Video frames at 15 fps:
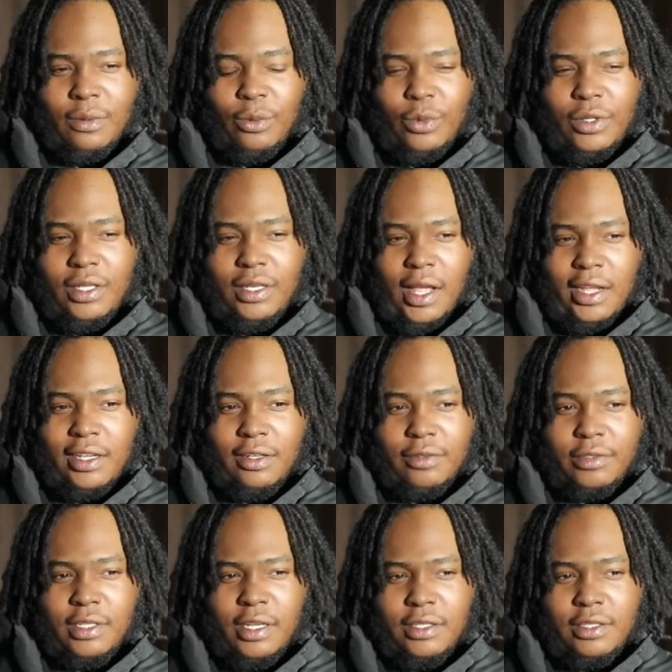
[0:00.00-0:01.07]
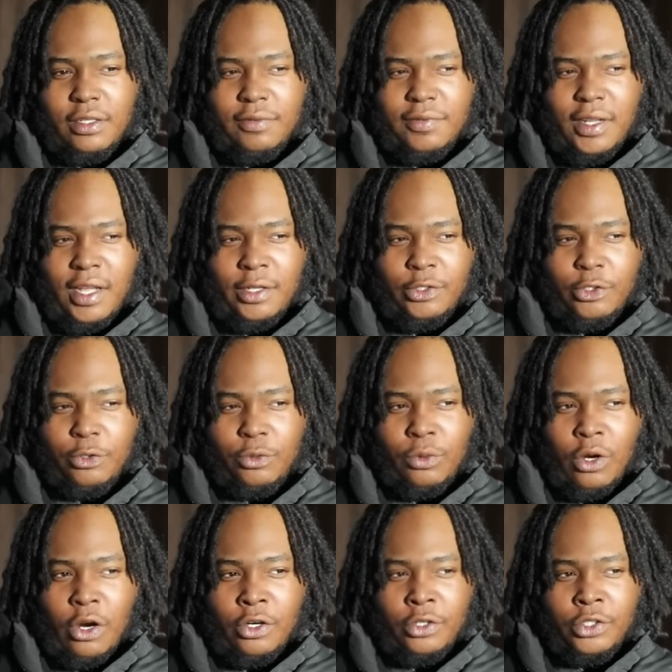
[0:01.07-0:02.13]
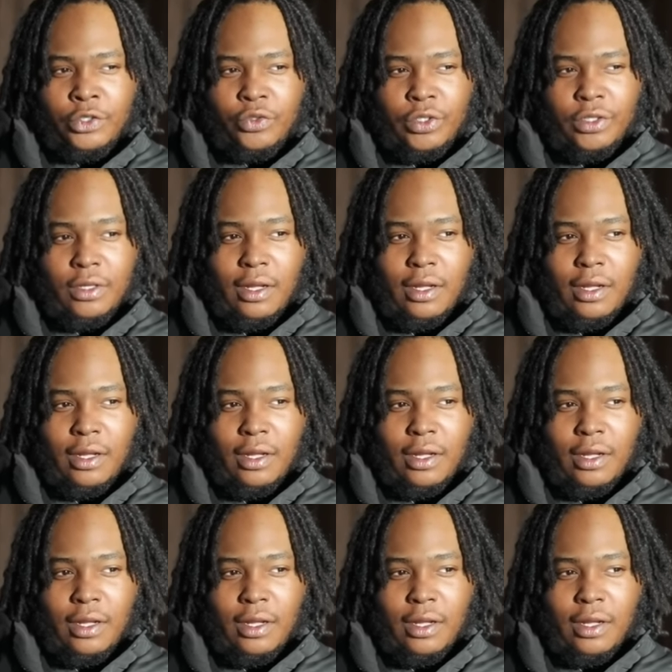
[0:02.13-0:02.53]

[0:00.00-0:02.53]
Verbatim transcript: we lack a sense of like true artistry.